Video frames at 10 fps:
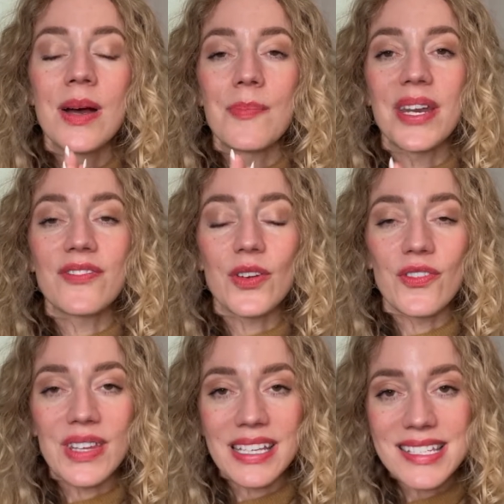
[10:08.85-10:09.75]
But if you're
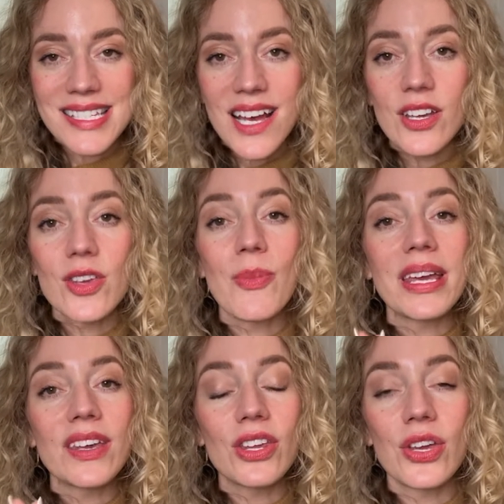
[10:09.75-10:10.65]
feeling stuck, you
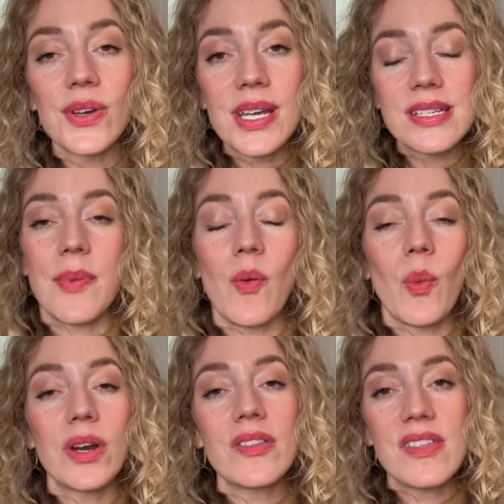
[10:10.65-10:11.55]
might get curious about
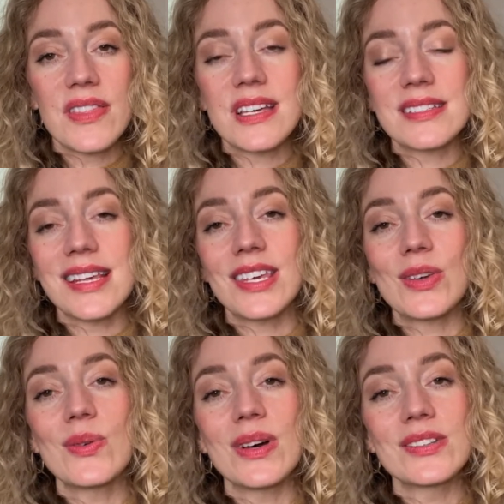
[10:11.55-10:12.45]
what are the things that
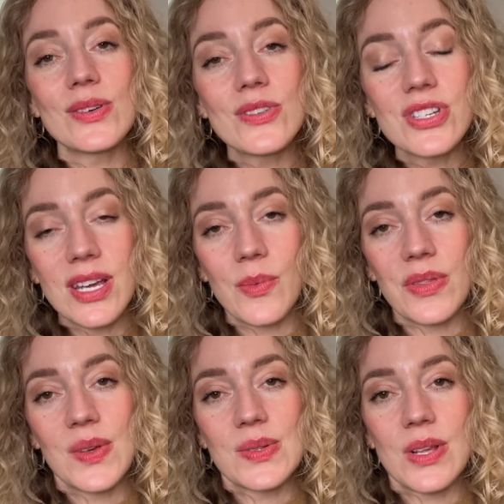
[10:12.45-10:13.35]
you associate
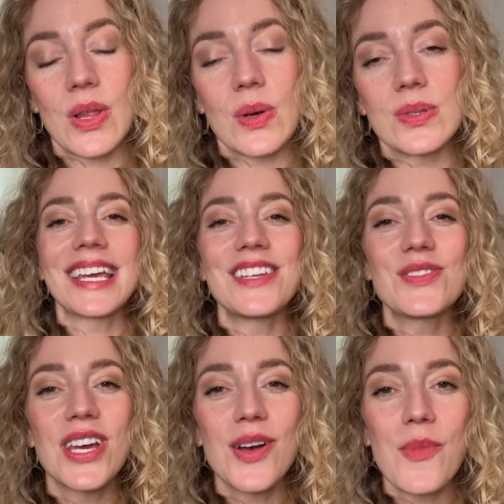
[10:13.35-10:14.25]
with those clothes. Can you
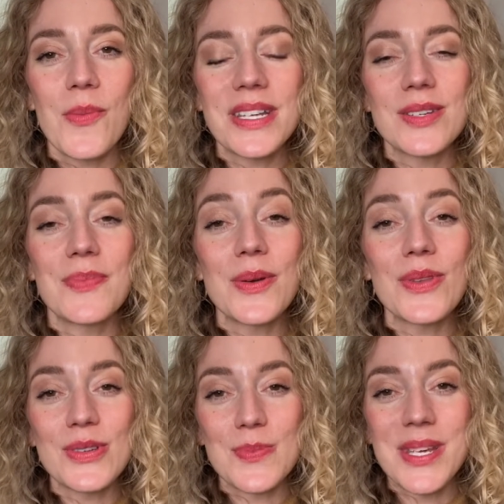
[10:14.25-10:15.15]
take a moment to be
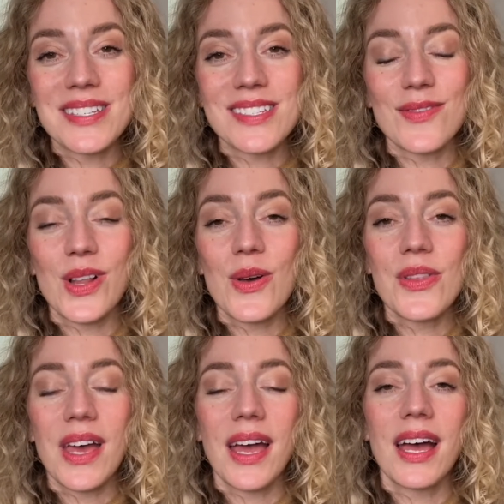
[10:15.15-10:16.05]
with those pieces of
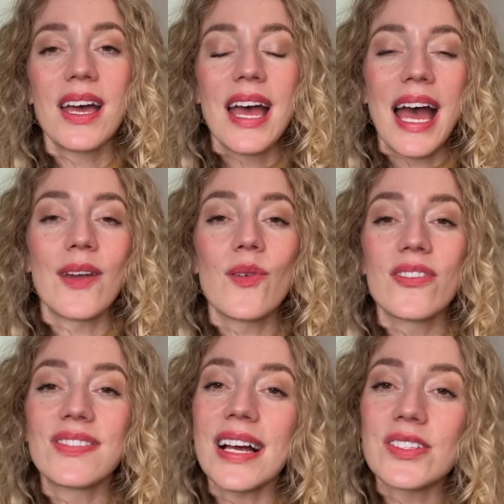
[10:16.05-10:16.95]
clothing and
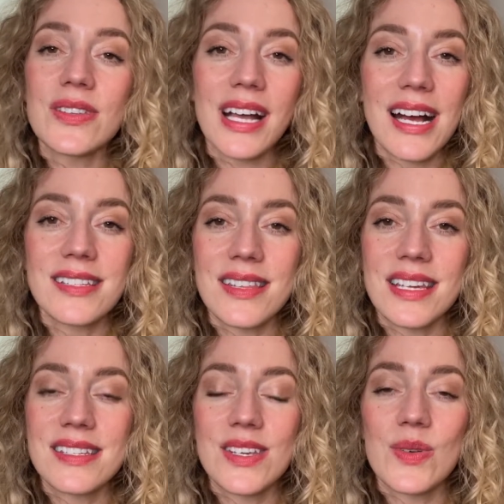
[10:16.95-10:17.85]
reflect on the kinds of
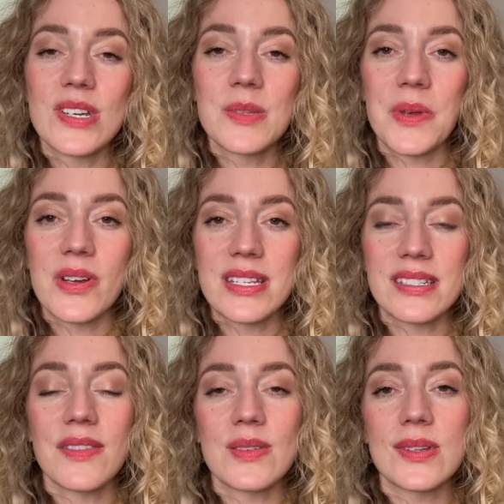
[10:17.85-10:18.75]
things that you
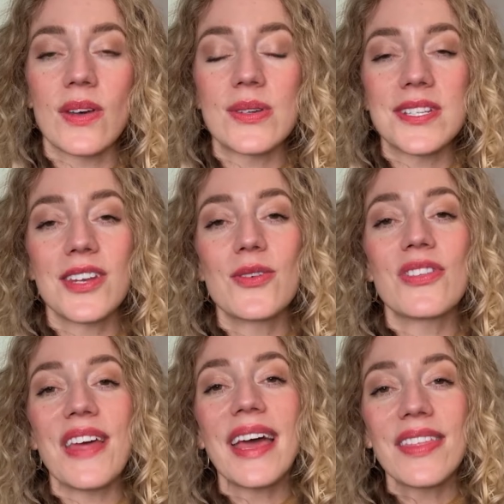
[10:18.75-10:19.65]
experienced in those clothes? Can you
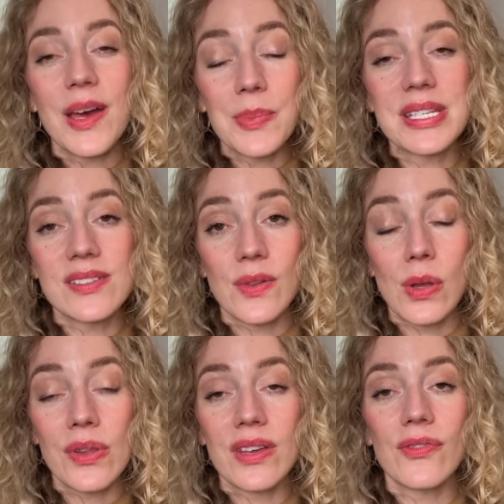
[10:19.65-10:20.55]
thank that piece of
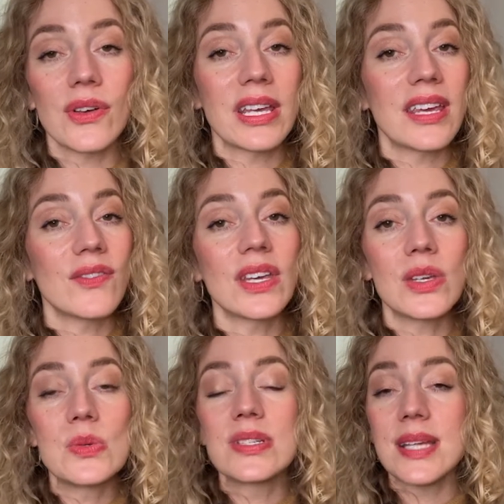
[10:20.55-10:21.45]
clothing for giving
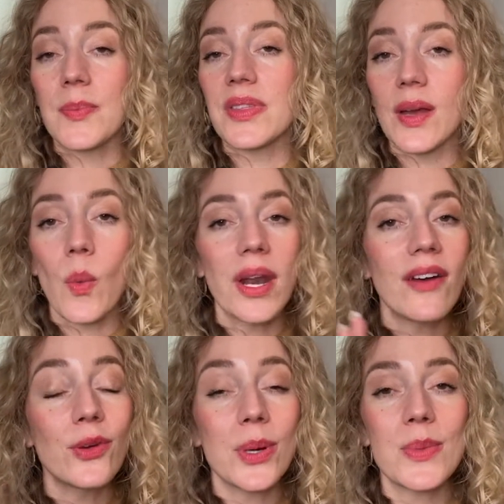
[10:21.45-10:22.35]
you something,
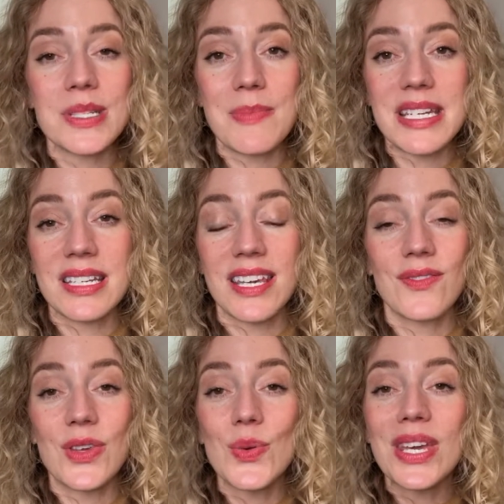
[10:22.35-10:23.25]
whatever it was meant to
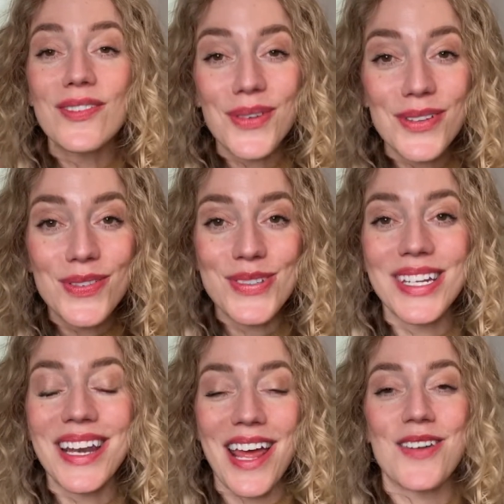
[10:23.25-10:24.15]
give you, even if you
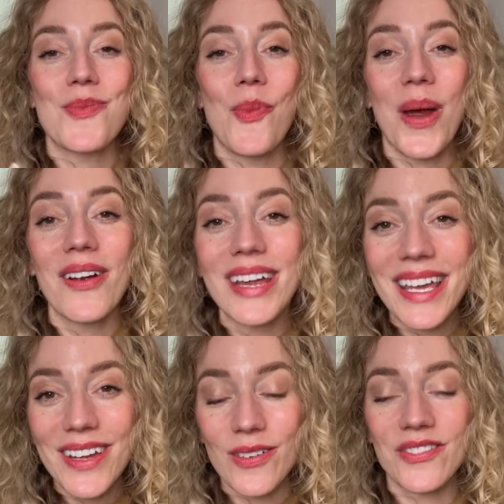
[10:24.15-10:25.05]
didn't end up wearing
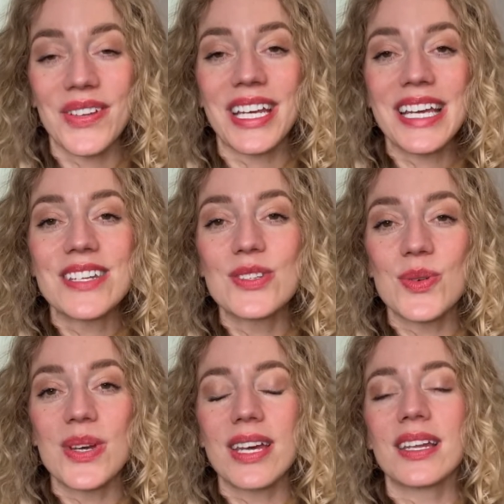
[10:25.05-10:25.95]
it or fitting
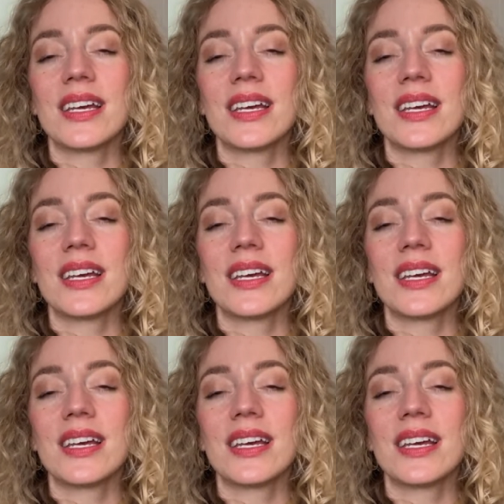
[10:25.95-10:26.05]
into it?